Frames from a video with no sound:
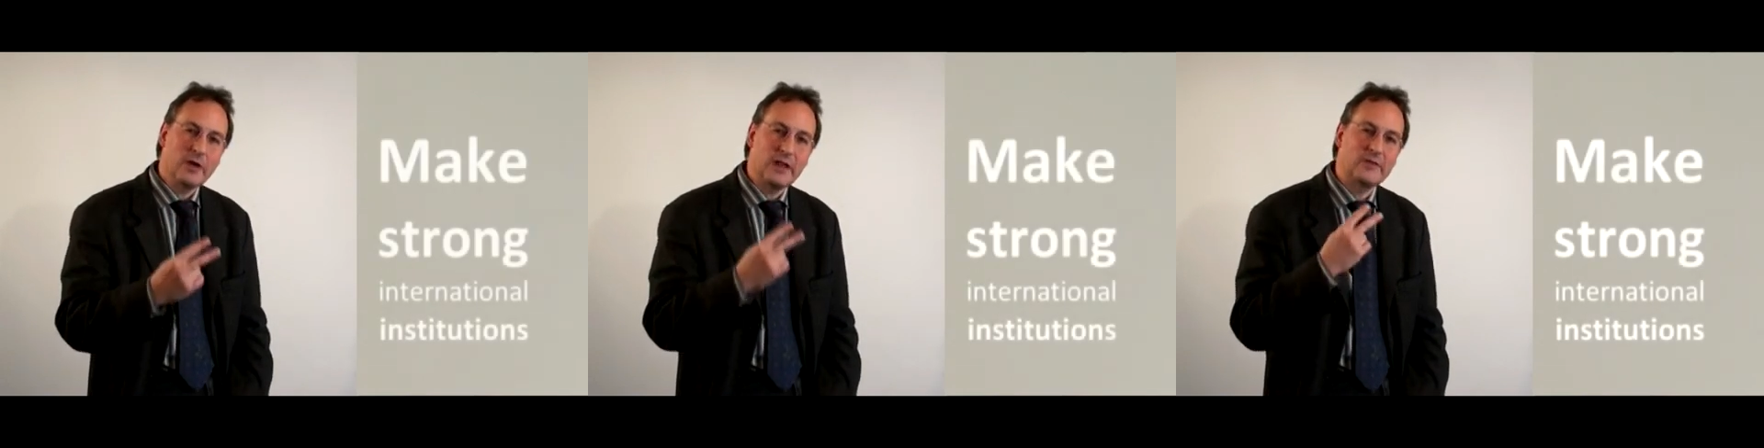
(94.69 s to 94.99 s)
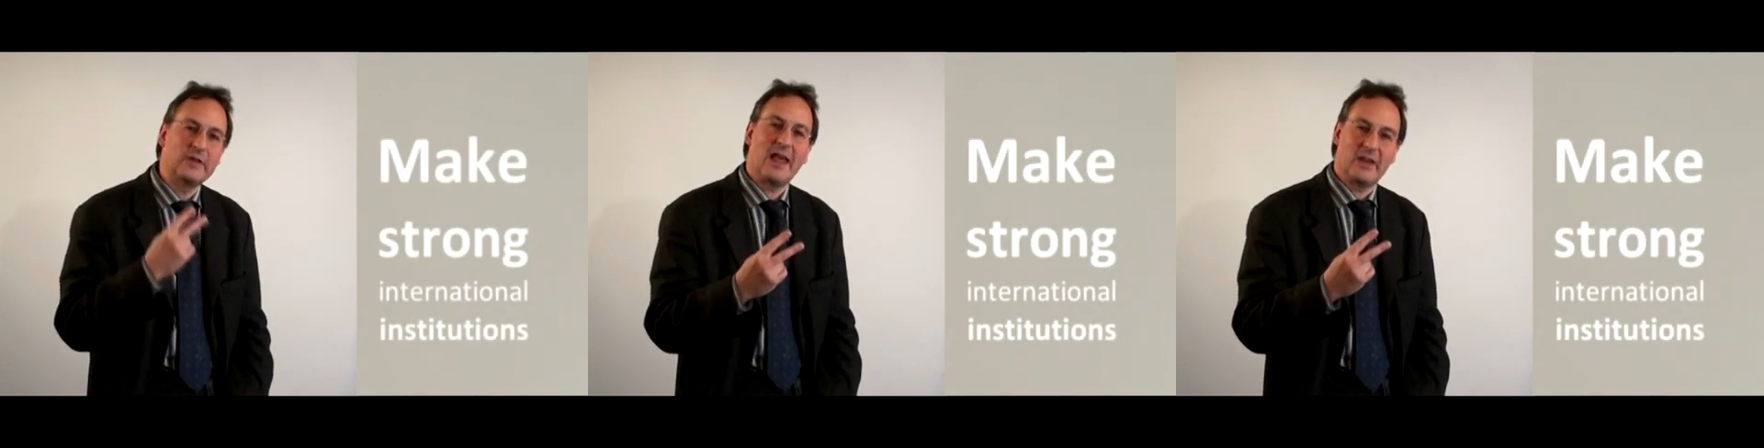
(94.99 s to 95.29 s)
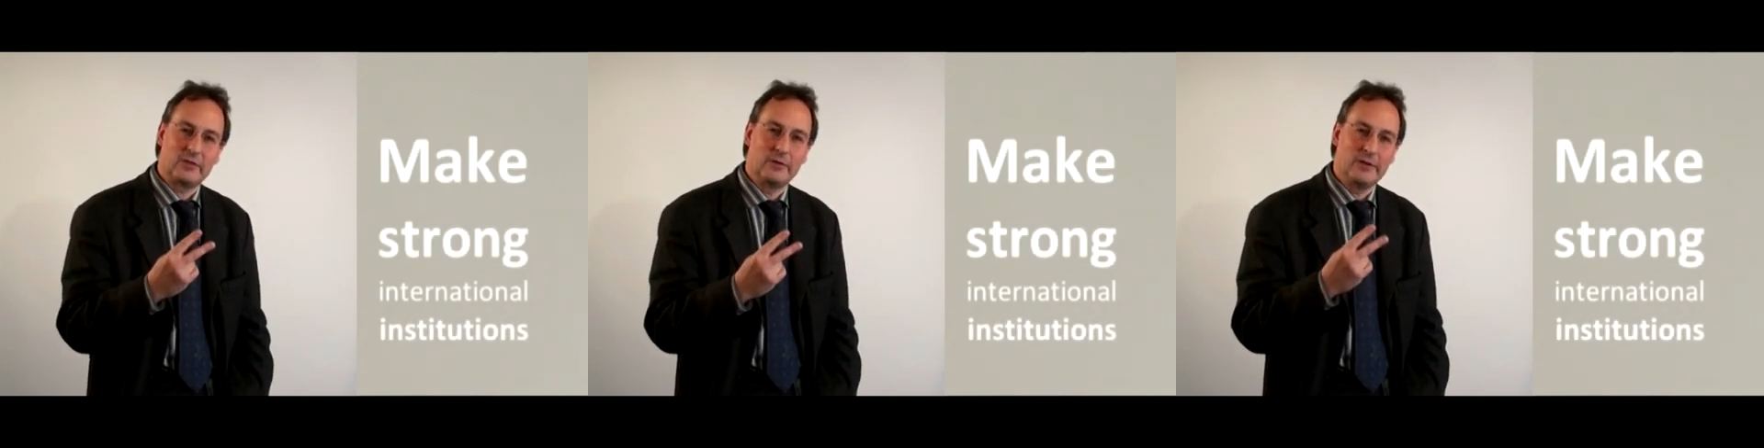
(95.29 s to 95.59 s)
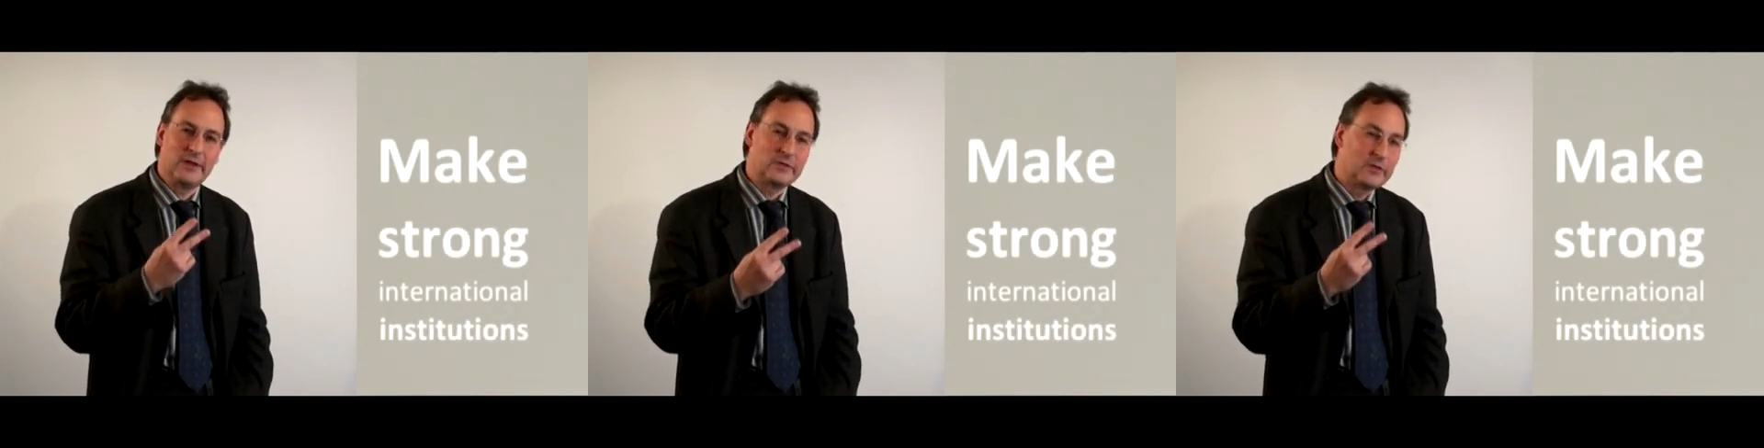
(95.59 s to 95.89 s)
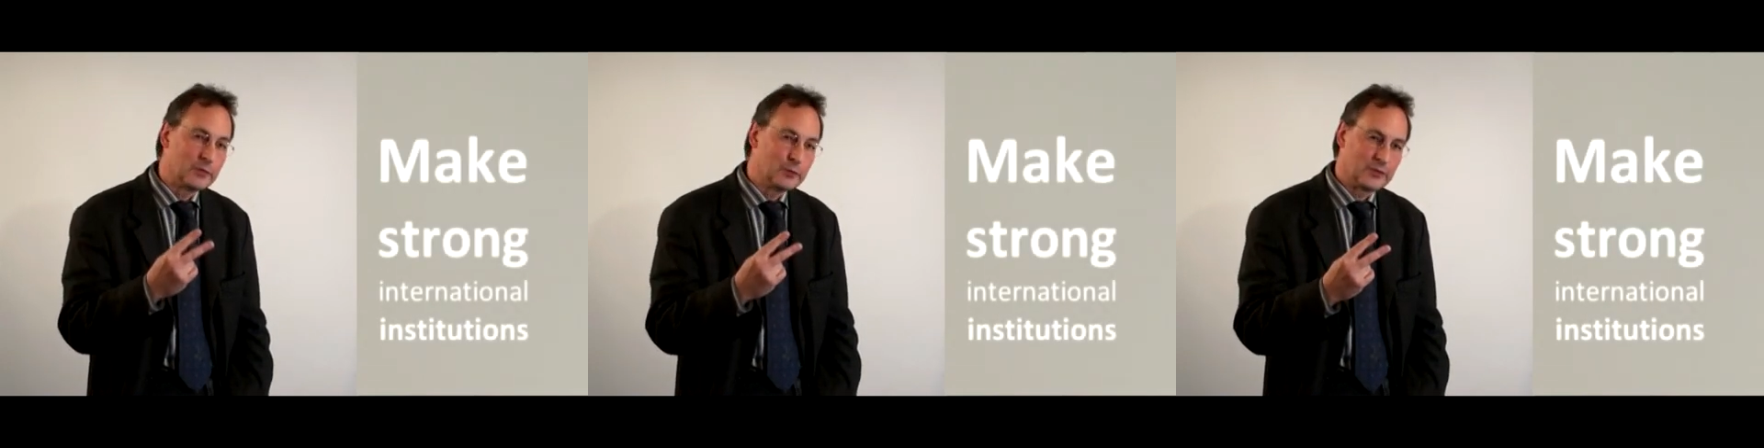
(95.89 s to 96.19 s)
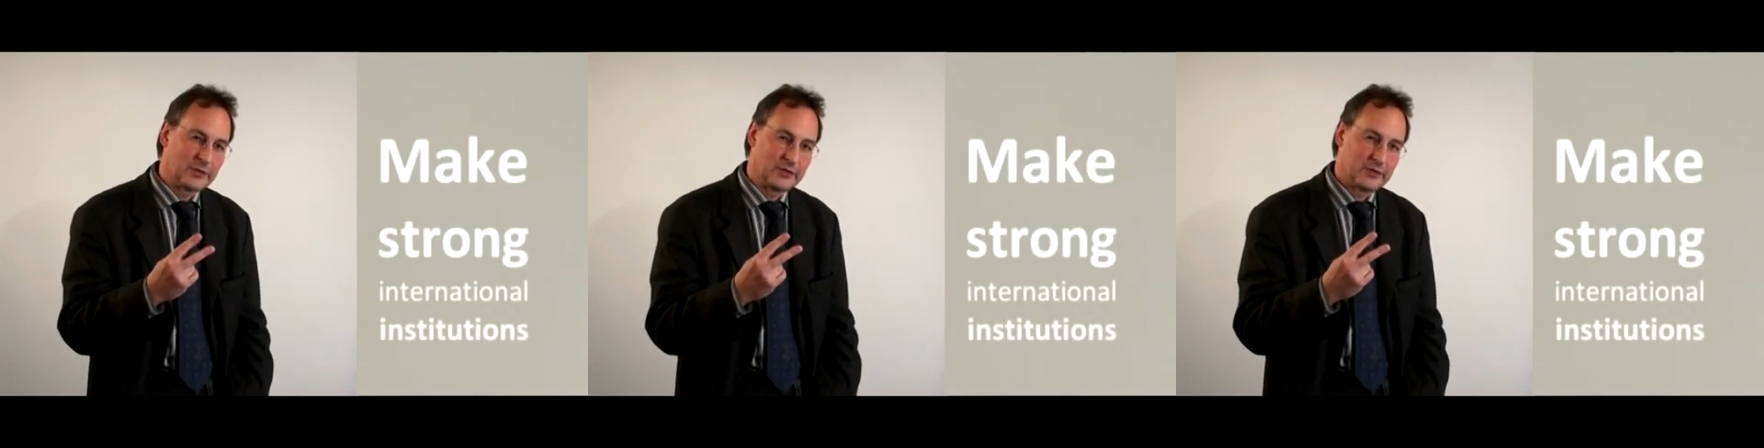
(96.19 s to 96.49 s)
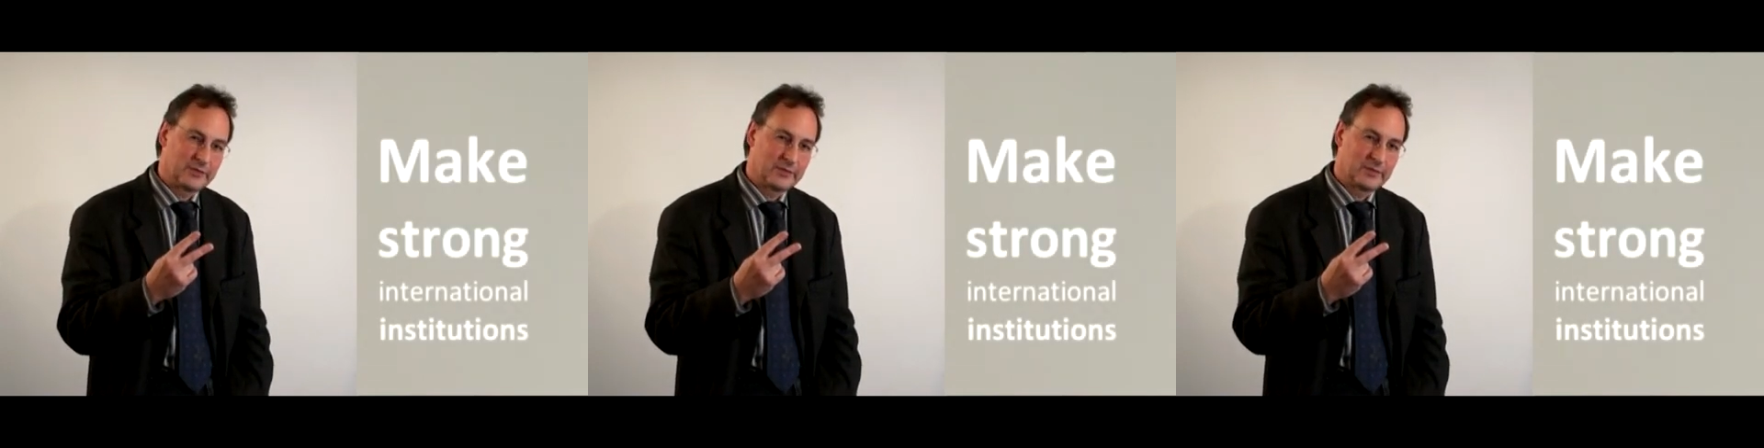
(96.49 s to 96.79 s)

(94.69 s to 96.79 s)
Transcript: international institutions.